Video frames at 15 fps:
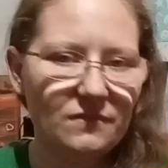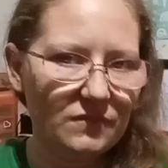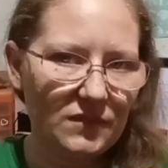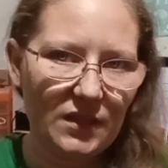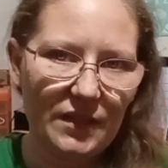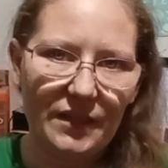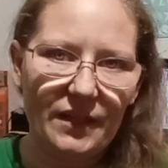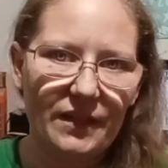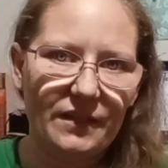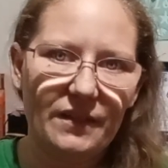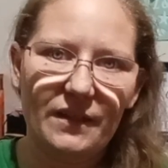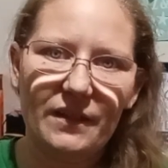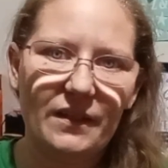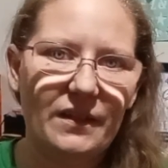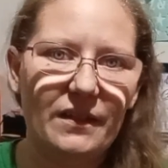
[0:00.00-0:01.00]
Yeah,
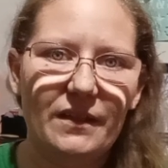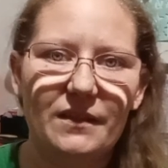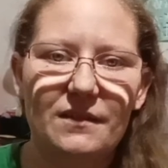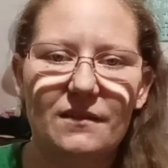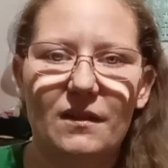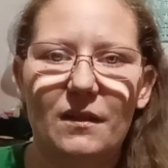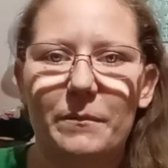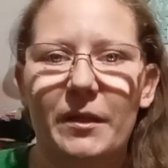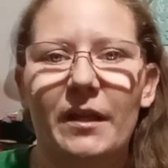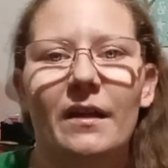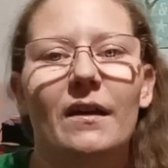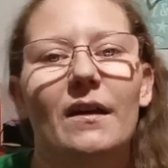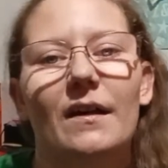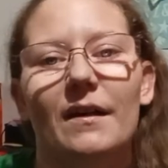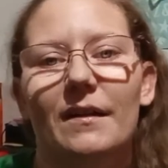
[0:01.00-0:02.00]
it's not me.
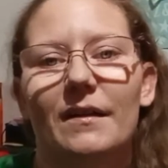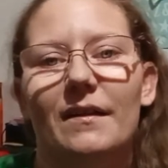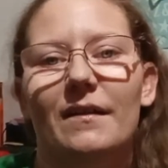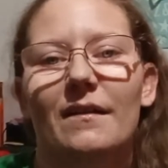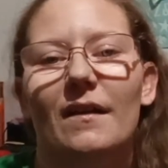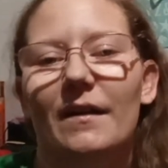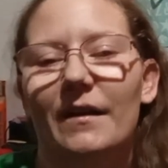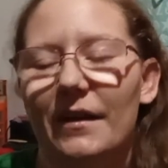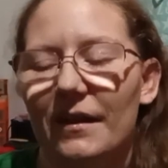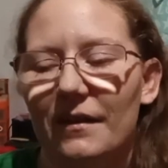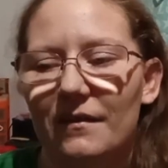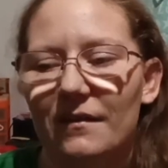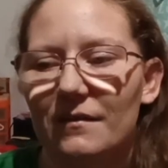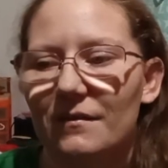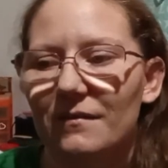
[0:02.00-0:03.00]
I can't
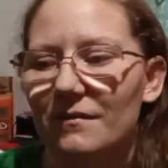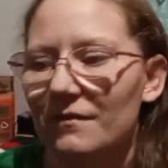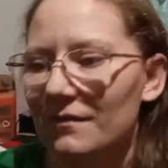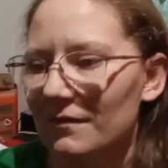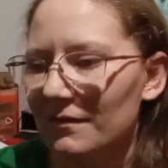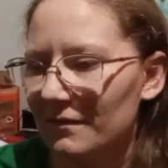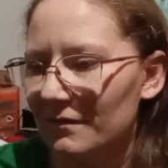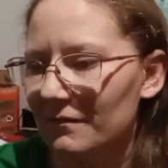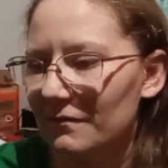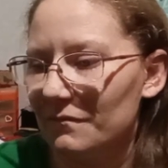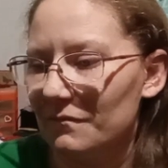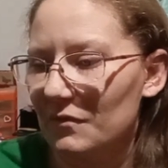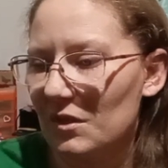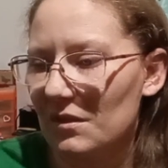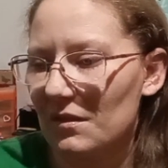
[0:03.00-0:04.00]

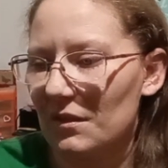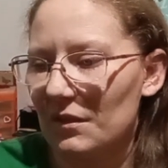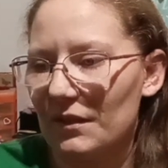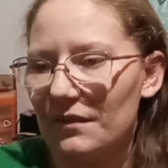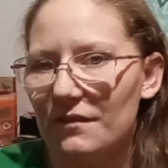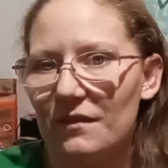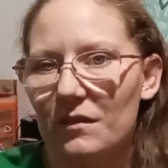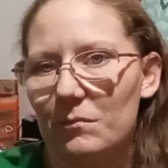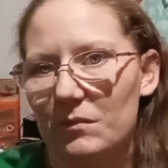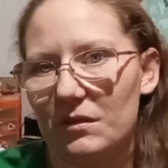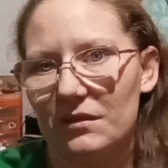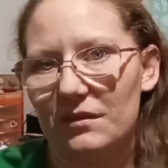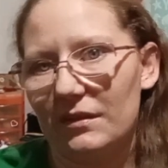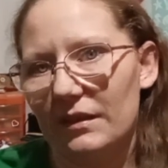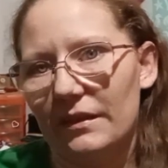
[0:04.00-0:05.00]
just look at something
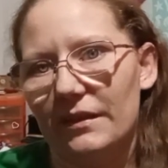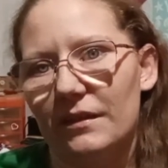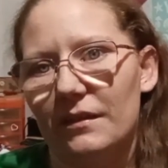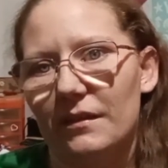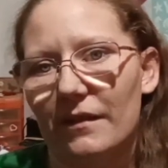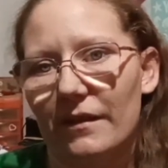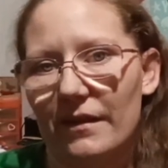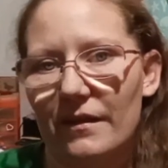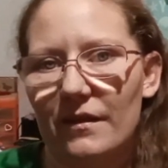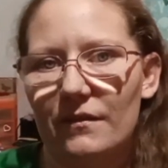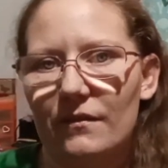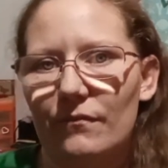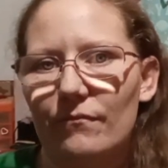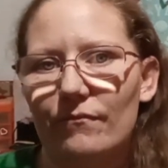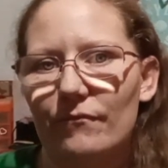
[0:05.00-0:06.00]
and tell you, hey,
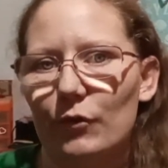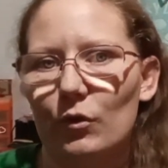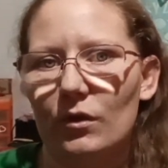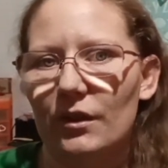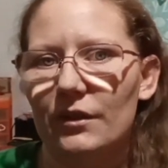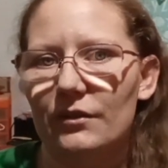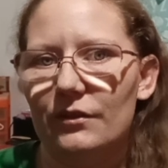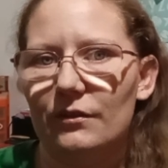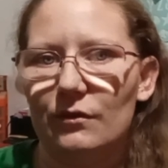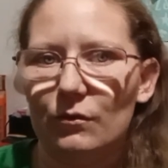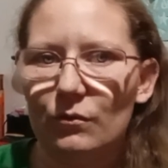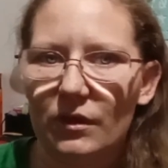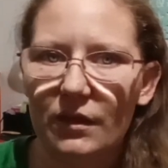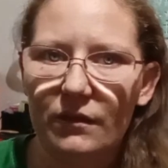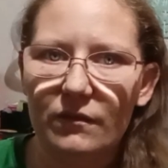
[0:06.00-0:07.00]
that's 4 inches or
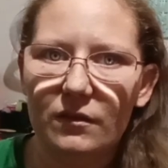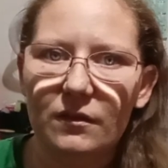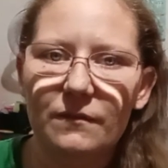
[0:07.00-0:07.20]
whatever.